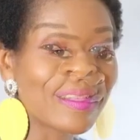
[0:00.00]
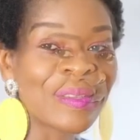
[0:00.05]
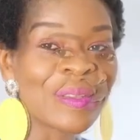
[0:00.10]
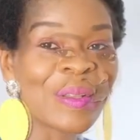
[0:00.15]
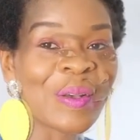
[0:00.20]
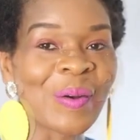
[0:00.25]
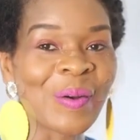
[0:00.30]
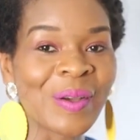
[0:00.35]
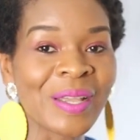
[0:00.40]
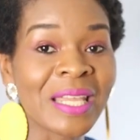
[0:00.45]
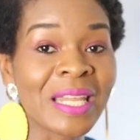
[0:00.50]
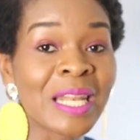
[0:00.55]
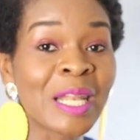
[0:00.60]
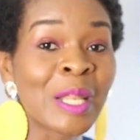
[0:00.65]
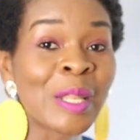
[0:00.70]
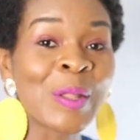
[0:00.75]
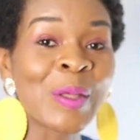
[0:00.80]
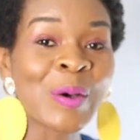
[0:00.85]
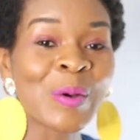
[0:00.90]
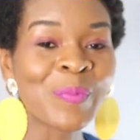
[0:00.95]
So,
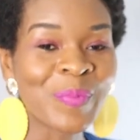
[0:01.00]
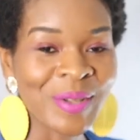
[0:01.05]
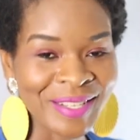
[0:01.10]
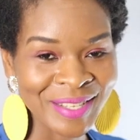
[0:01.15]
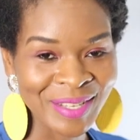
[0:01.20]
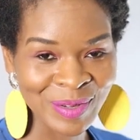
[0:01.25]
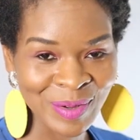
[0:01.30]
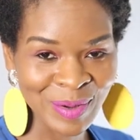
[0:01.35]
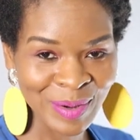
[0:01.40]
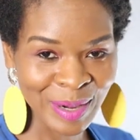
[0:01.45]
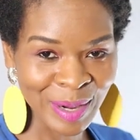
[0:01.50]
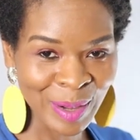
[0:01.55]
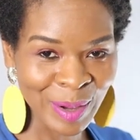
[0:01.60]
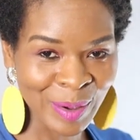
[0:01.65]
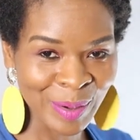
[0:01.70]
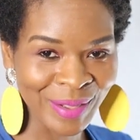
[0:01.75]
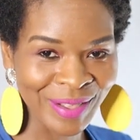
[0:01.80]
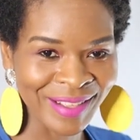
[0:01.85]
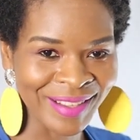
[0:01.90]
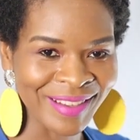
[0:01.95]
in no particular
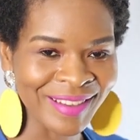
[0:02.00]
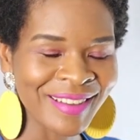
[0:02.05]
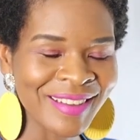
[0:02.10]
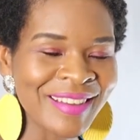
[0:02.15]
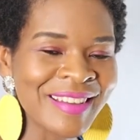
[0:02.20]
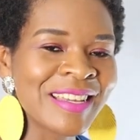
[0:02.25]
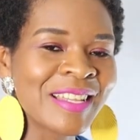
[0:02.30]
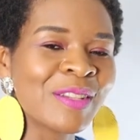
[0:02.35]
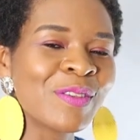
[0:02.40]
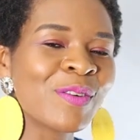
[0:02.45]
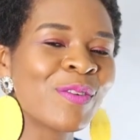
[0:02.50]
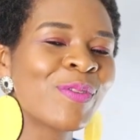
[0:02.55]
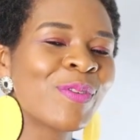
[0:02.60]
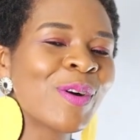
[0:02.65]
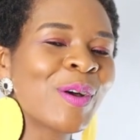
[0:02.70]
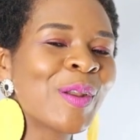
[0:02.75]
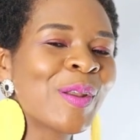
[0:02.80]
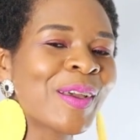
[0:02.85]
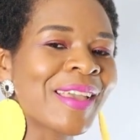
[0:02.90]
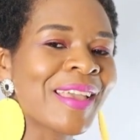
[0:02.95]
order, the
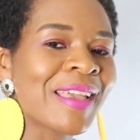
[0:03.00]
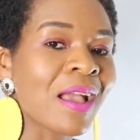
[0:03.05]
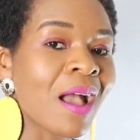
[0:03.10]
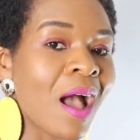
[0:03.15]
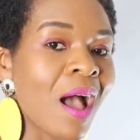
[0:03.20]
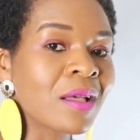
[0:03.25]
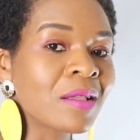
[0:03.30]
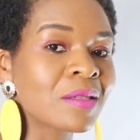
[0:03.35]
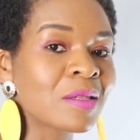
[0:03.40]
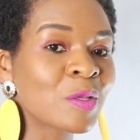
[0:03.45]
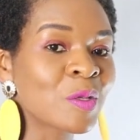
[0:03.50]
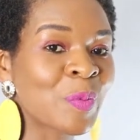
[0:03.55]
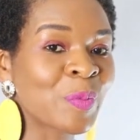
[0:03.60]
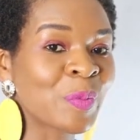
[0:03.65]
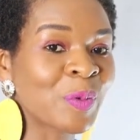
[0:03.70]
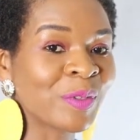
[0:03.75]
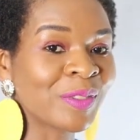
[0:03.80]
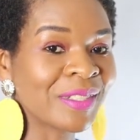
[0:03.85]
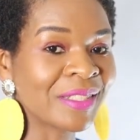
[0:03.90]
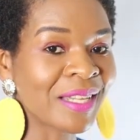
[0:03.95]
following are
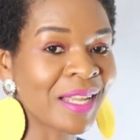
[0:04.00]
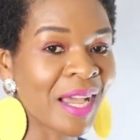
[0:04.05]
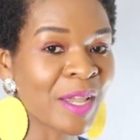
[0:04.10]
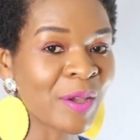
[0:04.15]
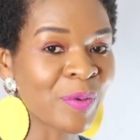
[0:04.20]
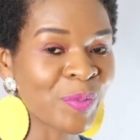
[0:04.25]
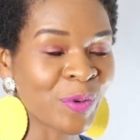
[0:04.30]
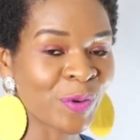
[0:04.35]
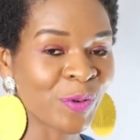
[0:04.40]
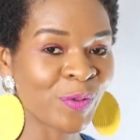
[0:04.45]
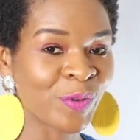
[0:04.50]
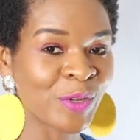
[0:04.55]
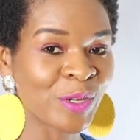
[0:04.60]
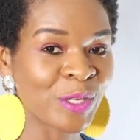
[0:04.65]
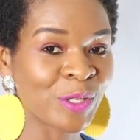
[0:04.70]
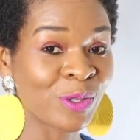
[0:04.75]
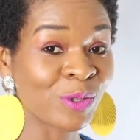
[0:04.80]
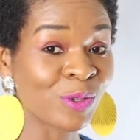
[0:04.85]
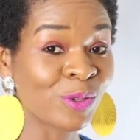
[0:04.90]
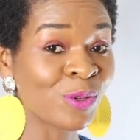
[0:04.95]
some of the dying
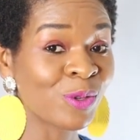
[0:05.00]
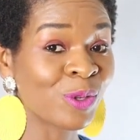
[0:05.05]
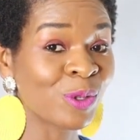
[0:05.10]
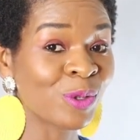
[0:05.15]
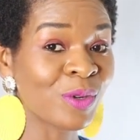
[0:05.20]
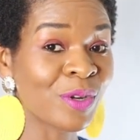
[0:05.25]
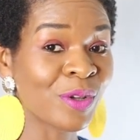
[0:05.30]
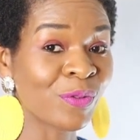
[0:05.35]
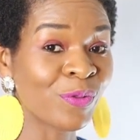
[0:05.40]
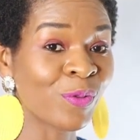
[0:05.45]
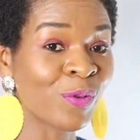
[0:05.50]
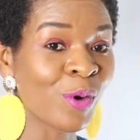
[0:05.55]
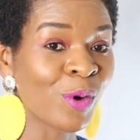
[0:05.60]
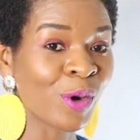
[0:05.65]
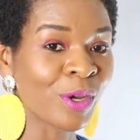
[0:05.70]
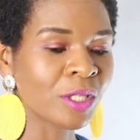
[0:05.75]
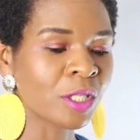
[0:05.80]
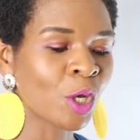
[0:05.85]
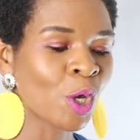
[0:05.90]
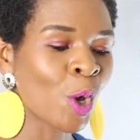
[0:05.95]
professions you should
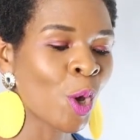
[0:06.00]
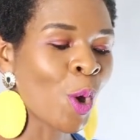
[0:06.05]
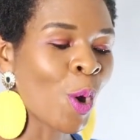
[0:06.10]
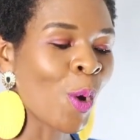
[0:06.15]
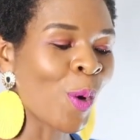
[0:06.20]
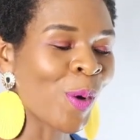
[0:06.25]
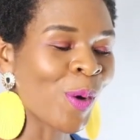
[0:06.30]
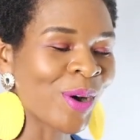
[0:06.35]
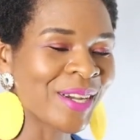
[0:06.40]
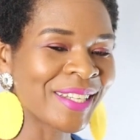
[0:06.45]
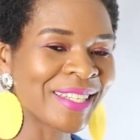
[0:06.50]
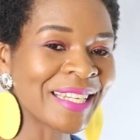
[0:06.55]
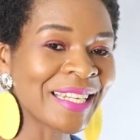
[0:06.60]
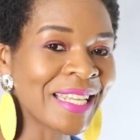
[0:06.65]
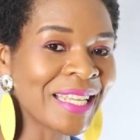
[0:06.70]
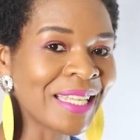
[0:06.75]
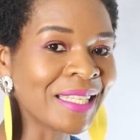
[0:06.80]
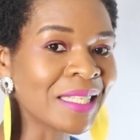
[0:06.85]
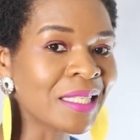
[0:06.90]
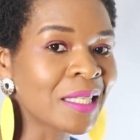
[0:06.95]
avoid, or at
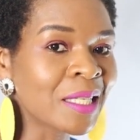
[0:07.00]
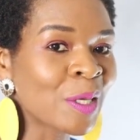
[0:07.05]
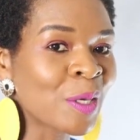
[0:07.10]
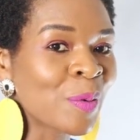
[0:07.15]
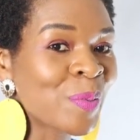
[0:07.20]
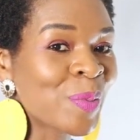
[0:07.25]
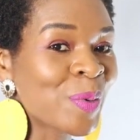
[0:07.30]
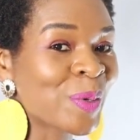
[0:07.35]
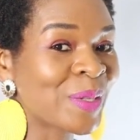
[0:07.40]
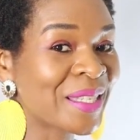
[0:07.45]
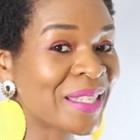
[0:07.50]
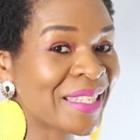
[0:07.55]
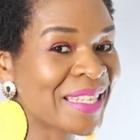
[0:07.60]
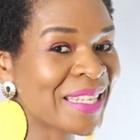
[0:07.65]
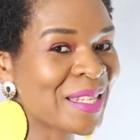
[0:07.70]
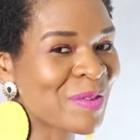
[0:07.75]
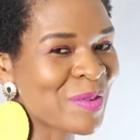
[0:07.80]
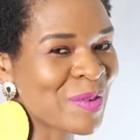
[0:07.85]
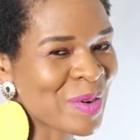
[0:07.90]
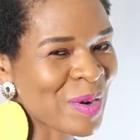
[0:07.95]
least
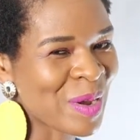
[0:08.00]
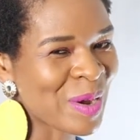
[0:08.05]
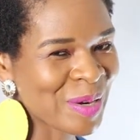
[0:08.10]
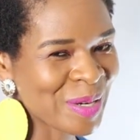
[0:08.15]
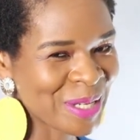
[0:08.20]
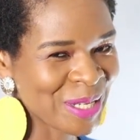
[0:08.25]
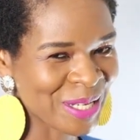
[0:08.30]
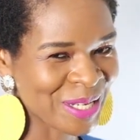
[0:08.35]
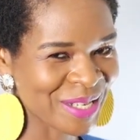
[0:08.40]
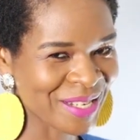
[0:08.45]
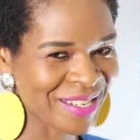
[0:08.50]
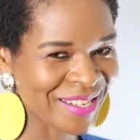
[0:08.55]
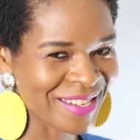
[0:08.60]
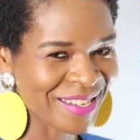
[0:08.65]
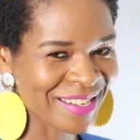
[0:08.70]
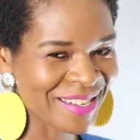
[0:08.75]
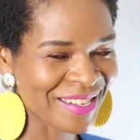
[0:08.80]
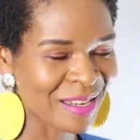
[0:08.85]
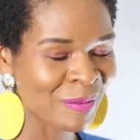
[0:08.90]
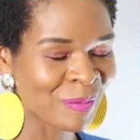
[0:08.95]
proceed with caution.
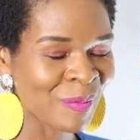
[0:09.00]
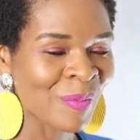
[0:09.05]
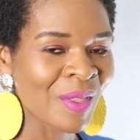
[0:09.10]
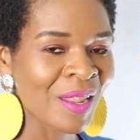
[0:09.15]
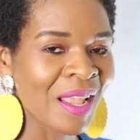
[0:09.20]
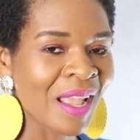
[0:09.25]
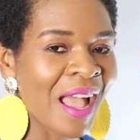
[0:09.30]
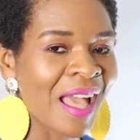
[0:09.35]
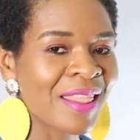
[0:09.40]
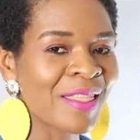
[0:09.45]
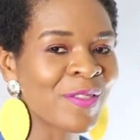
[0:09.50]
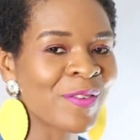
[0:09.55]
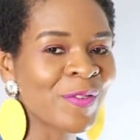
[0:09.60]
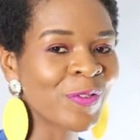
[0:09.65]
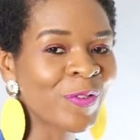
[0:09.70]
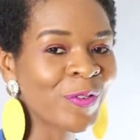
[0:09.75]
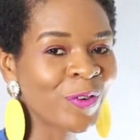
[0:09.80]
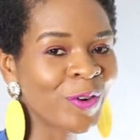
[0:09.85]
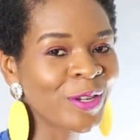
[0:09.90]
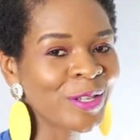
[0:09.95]
And the
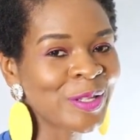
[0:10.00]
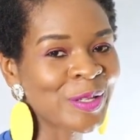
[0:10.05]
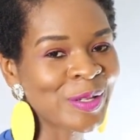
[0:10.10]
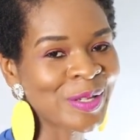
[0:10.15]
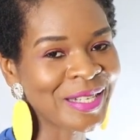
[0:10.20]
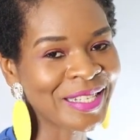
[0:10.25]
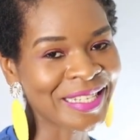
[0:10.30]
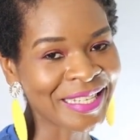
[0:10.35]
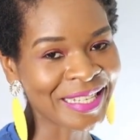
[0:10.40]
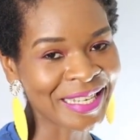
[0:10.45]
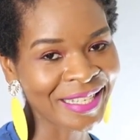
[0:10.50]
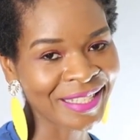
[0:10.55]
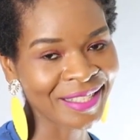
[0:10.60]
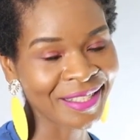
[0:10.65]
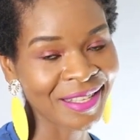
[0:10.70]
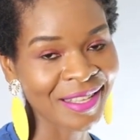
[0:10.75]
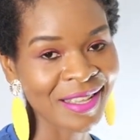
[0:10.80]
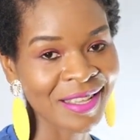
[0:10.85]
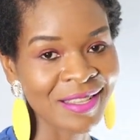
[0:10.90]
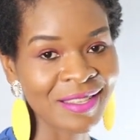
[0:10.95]
first on the
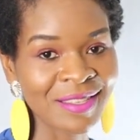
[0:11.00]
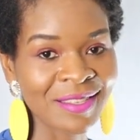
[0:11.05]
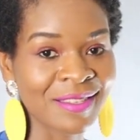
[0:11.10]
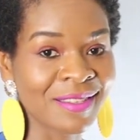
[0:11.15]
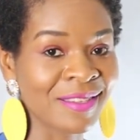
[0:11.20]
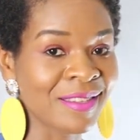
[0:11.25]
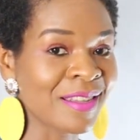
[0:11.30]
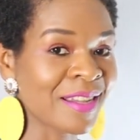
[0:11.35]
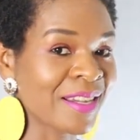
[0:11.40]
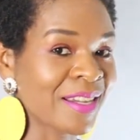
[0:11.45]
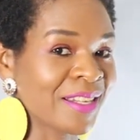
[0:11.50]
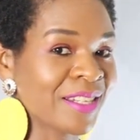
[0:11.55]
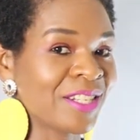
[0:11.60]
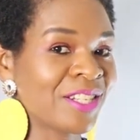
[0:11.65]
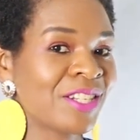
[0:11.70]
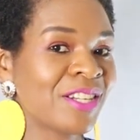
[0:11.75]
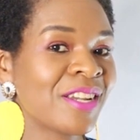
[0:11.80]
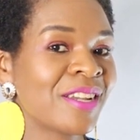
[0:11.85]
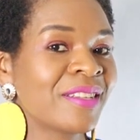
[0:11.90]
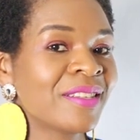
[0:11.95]
list is
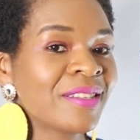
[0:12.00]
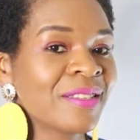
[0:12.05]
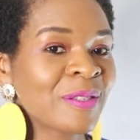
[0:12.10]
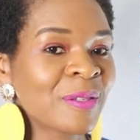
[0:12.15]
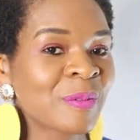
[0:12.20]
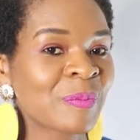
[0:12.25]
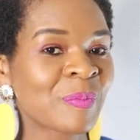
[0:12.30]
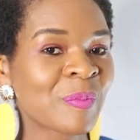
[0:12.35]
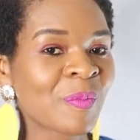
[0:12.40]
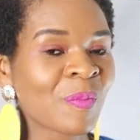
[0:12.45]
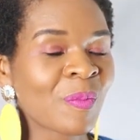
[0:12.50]
cashiers.